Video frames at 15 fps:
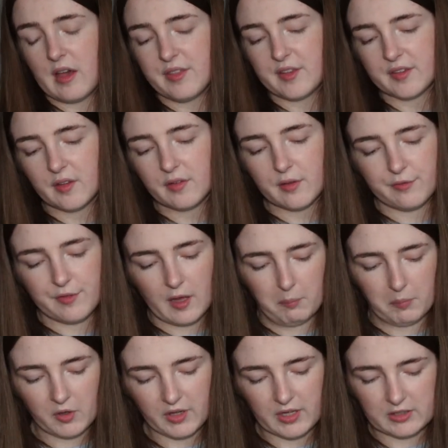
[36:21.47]
This is the third
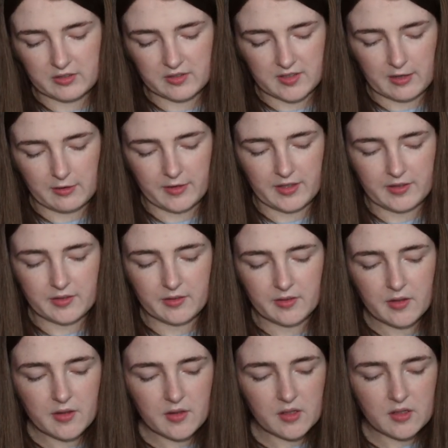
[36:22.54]
book in a series,
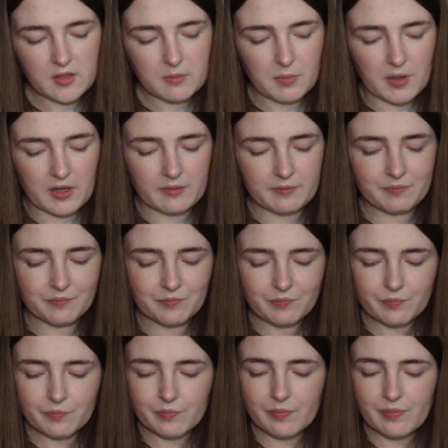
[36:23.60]
but
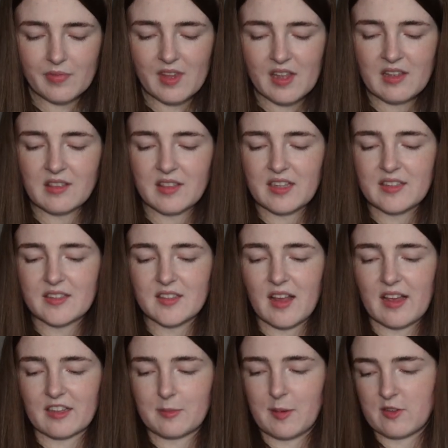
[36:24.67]
these
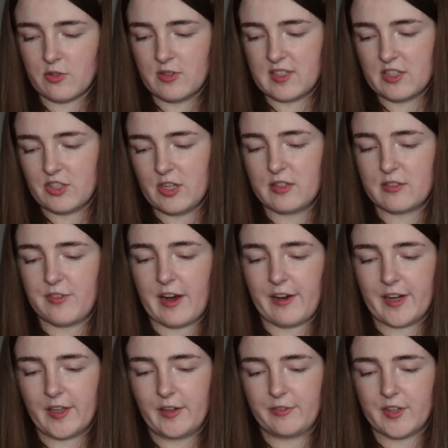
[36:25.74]
like special editions
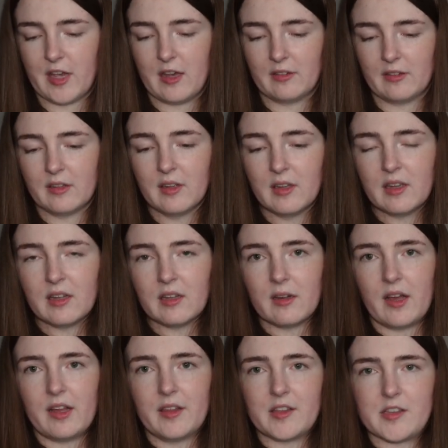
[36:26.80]
Fairyloot have done,
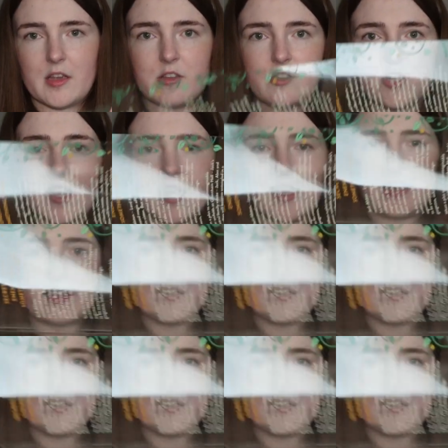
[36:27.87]
like the dust jacket